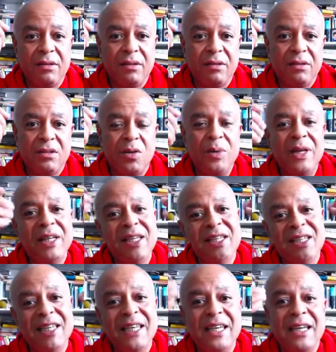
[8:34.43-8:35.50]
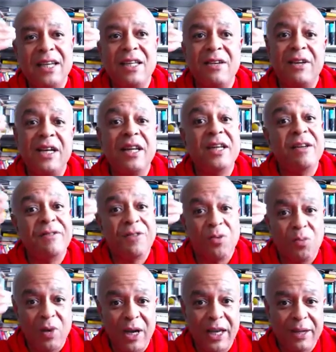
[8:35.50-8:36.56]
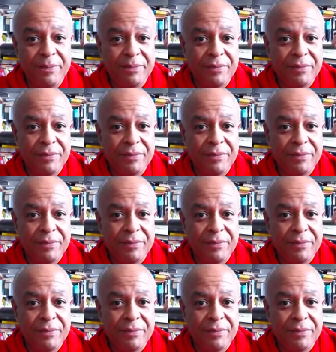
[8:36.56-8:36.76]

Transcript: so we can see in a different way.